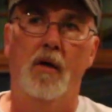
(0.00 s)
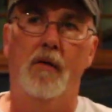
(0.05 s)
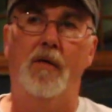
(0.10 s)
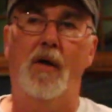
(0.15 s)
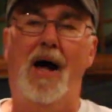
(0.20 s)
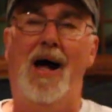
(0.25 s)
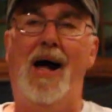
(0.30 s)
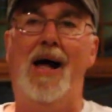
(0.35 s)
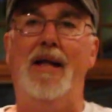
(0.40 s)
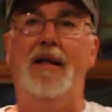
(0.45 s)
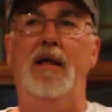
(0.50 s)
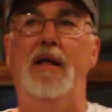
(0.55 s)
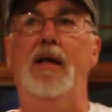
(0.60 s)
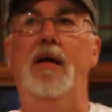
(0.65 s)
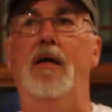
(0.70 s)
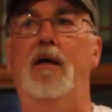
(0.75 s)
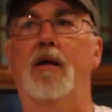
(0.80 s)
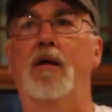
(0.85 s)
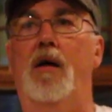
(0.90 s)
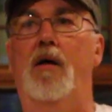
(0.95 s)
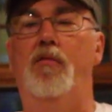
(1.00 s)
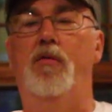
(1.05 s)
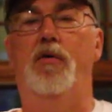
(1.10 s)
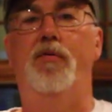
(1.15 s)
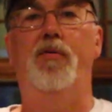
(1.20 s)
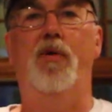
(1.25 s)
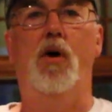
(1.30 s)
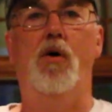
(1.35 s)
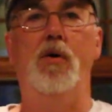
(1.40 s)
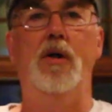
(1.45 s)
The idea of a
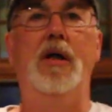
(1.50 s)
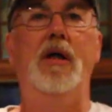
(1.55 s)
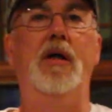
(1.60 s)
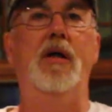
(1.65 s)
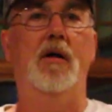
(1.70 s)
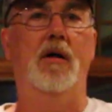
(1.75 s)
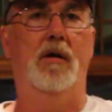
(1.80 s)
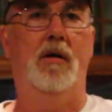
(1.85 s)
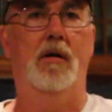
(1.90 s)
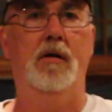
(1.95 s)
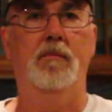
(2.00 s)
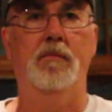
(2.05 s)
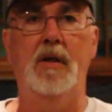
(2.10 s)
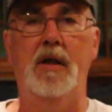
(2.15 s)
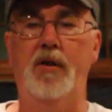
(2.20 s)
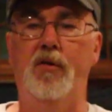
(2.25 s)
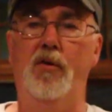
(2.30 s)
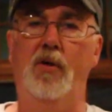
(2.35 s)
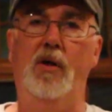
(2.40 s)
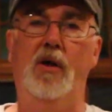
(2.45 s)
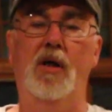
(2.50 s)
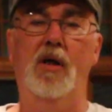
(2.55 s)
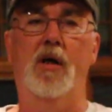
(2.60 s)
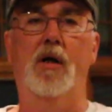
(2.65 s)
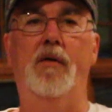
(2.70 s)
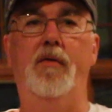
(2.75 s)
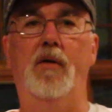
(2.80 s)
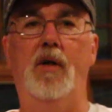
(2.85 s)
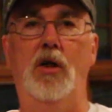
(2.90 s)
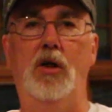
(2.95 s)
floating gun is a
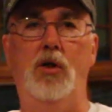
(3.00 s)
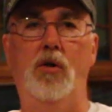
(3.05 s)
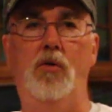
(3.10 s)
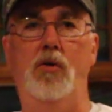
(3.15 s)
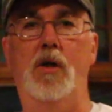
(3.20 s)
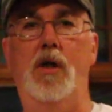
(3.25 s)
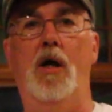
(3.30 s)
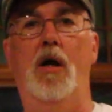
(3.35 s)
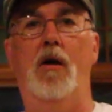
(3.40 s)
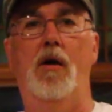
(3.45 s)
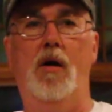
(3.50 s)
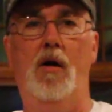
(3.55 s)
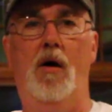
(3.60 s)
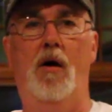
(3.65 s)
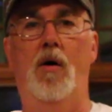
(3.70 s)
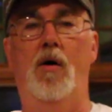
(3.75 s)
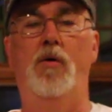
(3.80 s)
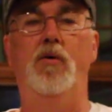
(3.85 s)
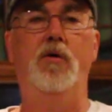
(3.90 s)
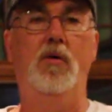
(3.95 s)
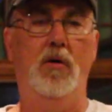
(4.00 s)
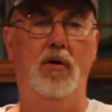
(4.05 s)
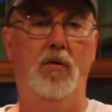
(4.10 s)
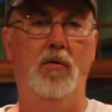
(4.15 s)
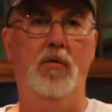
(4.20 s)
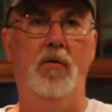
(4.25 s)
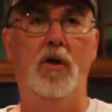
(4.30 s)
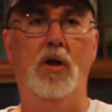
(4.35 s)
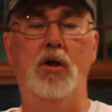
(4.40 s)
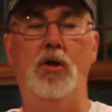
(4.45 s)
gun that you carry on
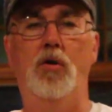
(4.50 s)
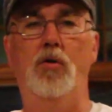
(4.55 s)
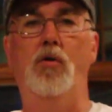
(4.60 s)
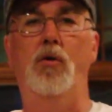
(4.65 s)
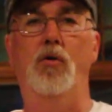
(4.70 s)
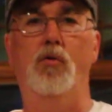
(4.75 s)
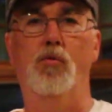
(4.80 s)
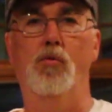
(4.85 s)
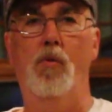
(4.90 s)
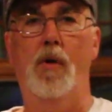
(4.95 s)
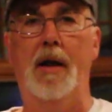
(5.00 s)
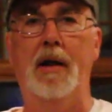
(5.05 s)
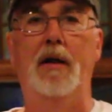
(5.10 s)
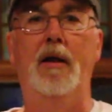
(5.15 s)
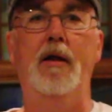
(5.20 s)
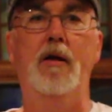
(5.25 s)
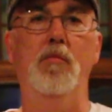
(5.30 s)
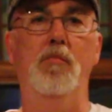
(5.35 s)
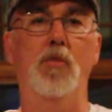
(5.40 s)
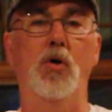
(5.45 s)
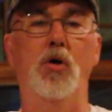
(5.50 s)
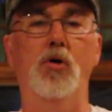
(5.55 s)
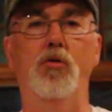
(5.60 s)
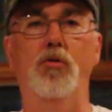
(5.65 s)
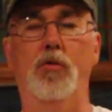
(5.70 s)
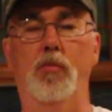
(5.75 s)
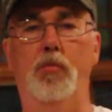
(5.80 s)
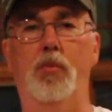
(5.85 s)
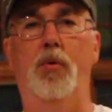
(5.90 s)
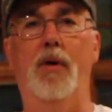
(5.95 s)
you that you can readily
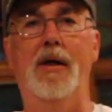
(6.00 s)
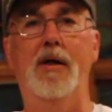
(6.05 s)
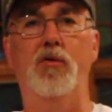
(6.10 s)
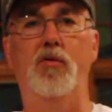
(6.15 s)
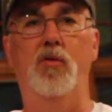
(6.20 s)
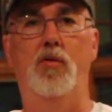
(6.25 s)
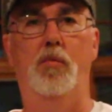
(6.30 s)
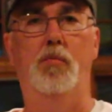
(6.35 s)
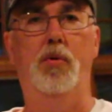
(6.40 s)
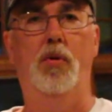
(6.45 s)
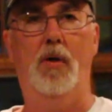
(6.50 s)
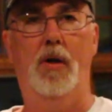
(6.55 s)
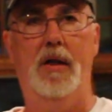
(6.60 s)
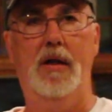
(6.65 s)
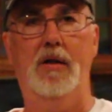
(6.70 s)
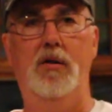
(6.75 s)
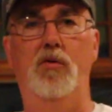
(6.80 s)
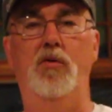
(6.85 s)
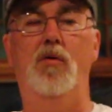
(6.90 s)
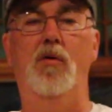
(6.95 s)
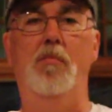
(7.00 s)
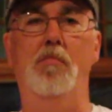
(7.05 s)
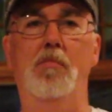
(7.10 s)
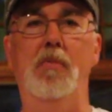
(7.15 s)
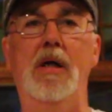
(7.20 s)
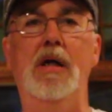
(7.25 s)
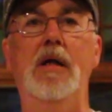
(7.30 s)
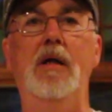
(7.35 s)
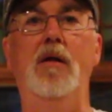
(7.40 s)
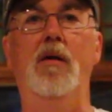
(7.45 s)
move from place to place to
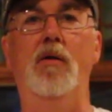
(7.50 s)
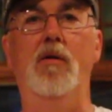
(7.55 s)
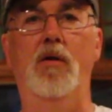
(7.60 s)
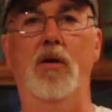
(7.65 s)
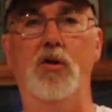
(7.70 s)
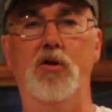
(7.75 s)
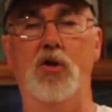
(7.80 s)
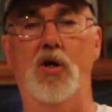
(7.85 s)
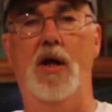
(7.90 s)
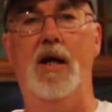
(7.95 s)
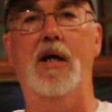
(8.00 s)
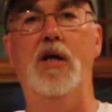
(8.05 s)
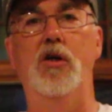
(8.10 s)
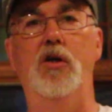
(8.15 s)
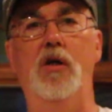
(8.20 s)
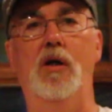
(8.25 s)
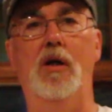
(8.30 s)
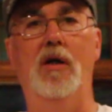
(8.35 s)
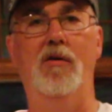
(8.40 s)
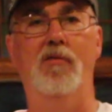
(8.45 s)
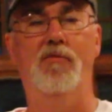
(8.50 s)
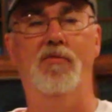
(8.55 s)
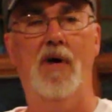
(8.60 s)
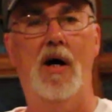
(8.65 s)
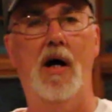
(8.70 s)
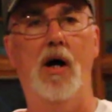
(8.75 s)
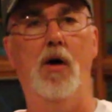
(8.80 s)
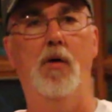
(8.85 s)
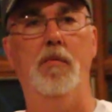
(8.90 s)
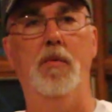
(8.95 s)
meet the changing
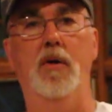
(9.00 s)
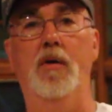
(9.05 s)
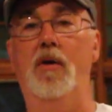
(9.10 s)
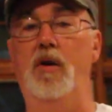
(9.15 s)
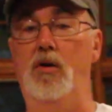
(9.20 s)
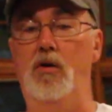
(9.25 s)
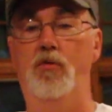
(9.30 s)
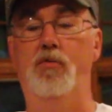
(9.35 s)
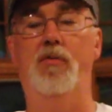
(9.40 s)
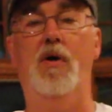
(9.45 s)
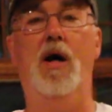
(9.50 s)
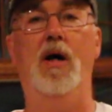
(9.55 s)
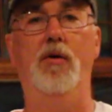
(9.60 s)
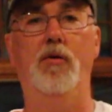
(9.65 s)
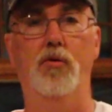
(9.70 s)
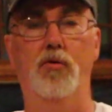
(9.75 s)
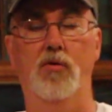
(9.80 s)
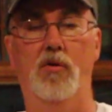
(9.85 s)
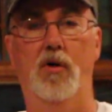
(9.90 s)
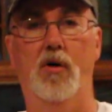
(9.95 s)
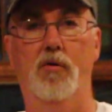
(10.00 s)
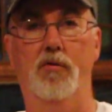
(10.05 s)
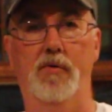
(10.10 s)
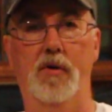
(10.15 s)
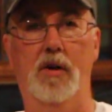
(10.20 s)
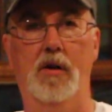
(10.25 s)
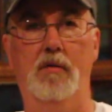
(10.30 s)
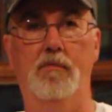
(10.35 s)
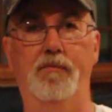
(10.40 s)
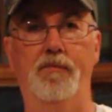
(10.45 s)
environment that you find yourself
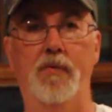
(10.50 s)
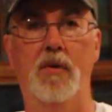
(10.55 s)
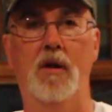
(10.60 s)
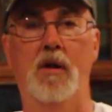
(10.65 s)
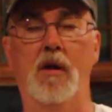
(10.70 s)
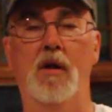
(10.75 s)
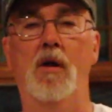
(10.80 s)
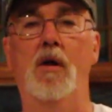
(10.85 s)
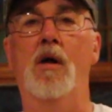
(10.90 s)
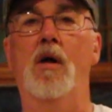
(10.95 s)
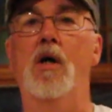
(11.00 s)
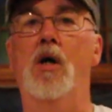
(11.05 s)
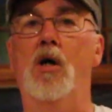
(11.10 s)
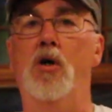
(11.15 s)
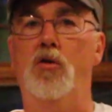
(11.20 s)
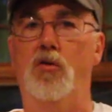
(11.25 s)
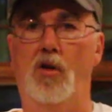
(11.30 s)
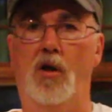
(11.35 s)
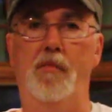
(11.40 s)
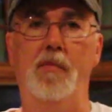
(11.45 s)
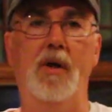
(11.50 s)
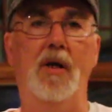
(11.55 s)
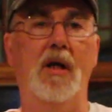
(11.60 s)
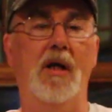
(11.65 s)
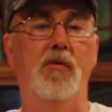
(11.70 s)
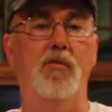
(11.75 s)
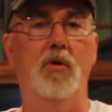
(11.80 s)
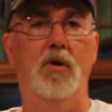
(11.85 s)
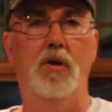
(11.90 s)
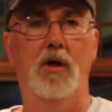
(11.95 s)
in. So let me give
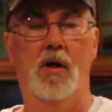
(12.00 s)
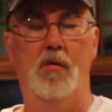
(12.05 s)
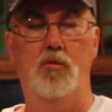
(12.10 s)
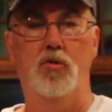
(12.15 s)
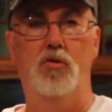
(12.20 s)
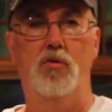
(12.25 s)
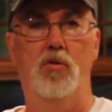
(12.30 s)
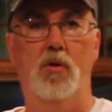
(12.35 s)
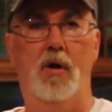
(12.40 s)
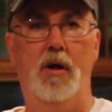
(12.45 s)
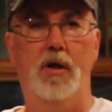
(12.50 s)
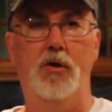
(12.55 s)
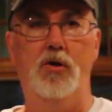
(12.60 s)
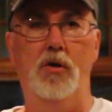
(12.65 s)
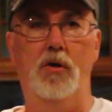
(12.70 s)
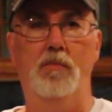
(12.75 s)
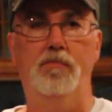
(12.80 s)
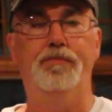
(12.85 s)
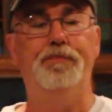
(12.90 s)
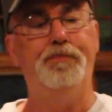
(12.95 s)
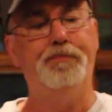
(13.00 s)
you a demonstration.